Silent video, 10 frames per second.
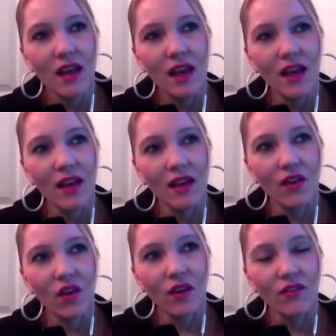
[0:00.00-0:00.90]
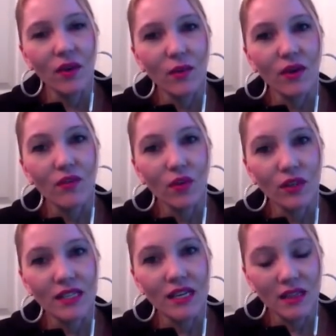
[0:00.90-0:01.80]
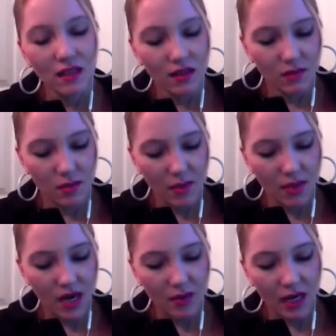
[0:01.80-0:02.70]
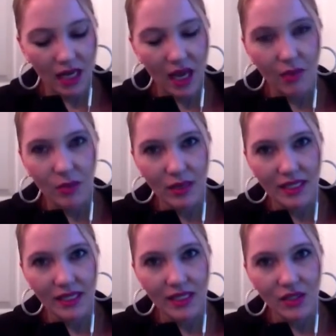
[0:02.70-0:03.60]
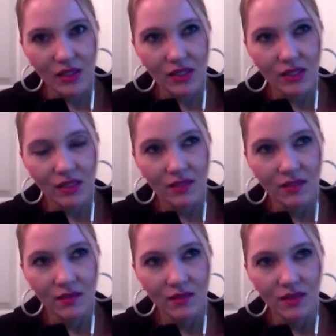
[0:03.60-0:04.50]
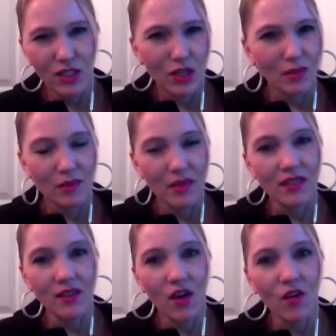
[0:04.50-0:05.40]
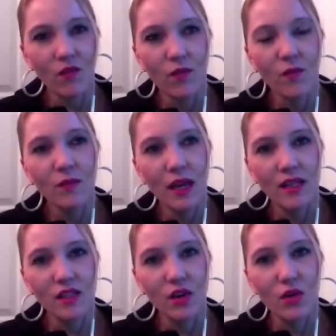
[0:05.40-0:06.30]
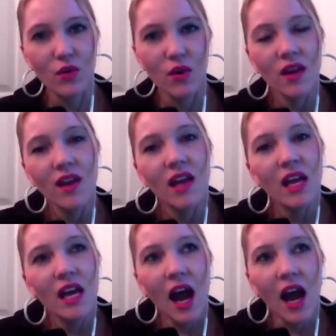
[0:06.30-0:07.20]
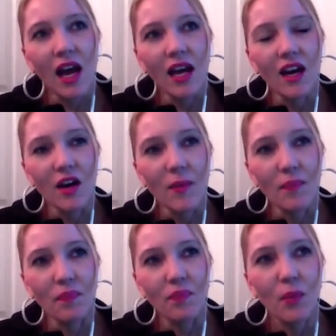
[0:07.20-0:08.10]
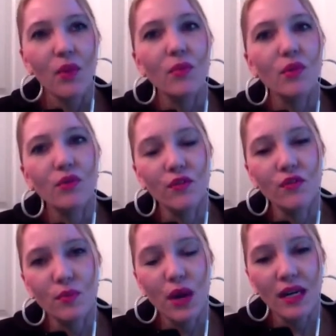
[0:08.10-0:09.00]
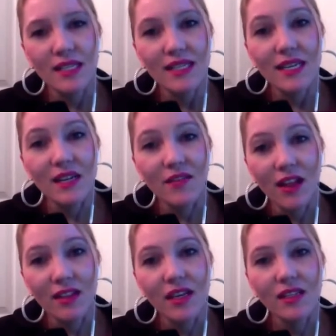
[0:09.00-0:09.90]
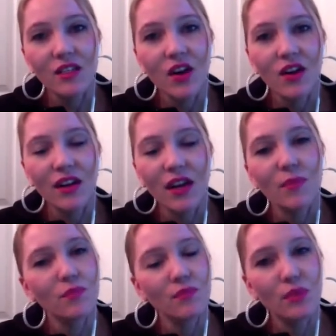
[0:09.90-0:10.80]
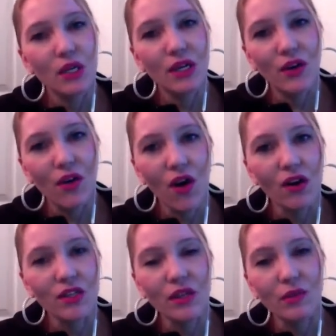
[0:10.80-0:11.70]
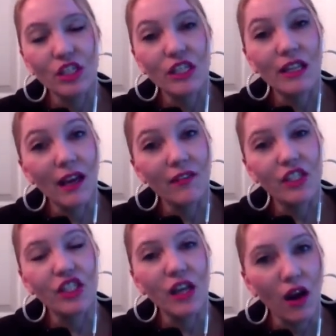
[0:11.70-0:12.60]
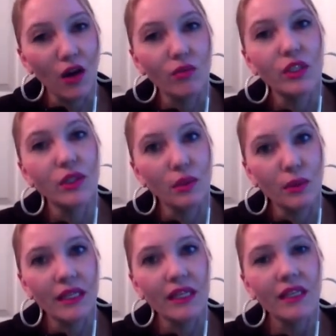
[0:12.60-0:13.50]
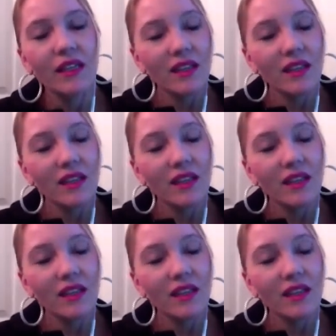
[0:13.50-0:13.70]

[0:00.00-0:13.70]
and on February 14th, my mom had came to my sister's to drop some things off, and so I put the proof of pregnancy in a Valentine's card, and I put it in her car so that when she left and she got home, she would read it.